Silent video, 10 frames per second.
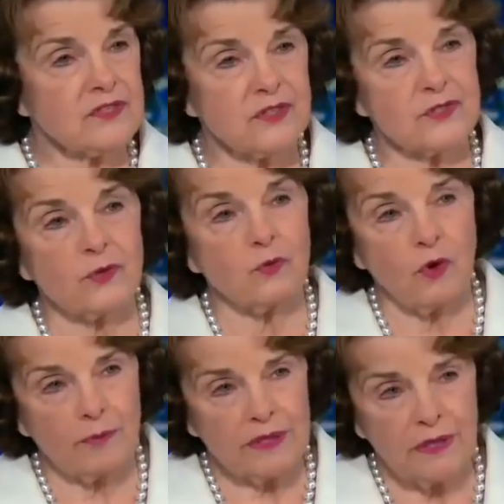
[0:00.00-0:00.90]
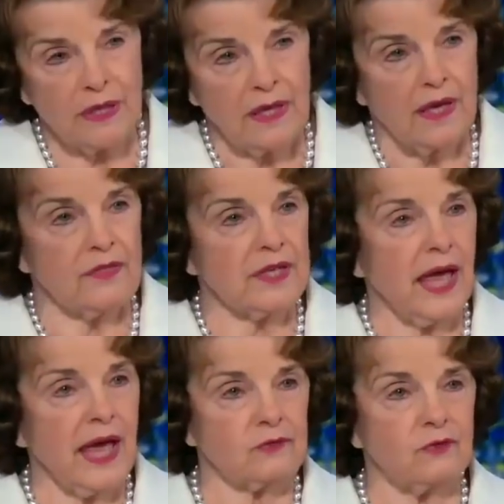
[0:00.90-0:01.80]
this is a woman
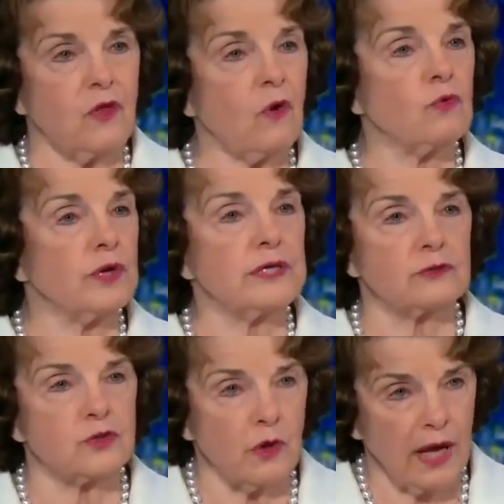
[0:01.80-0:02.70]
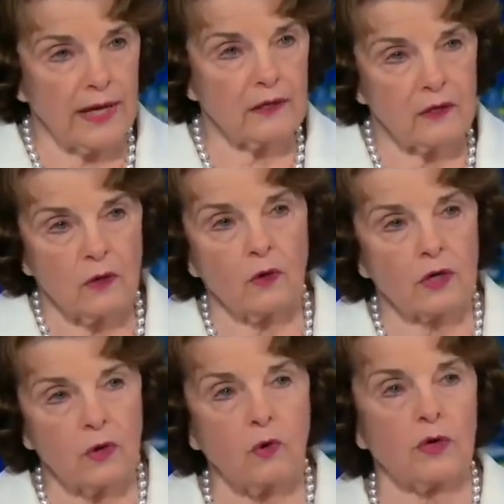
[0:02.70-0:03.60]
that has no real trial
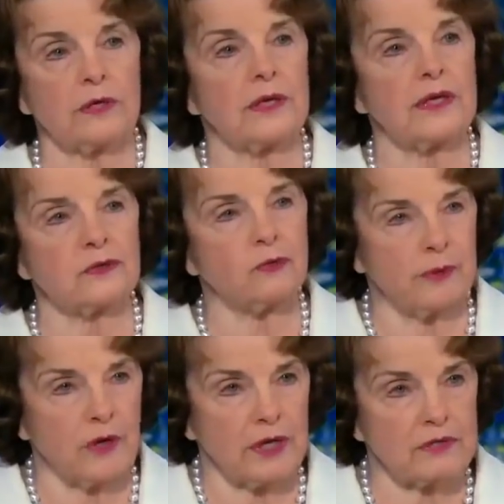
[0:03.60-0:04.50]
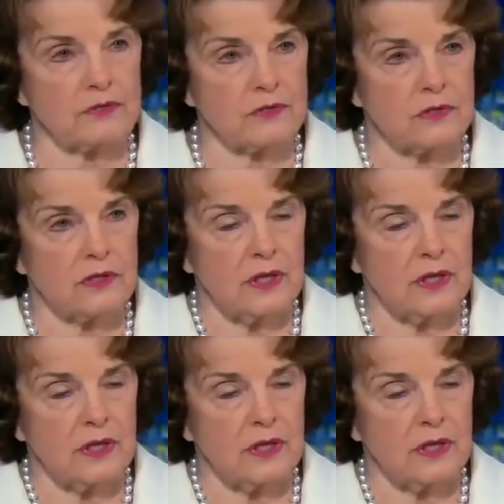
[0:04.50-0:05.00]
or court experience,